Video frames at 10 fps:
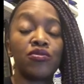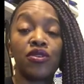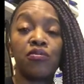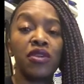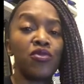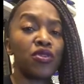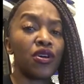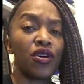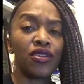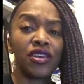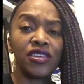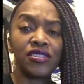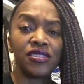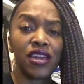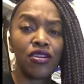I'm going to meet with all the key
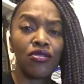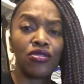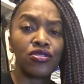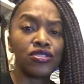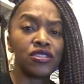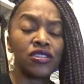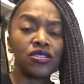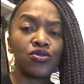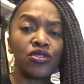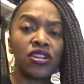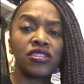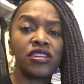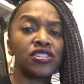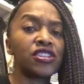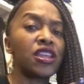stakeholders in this
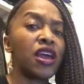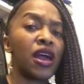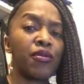organization.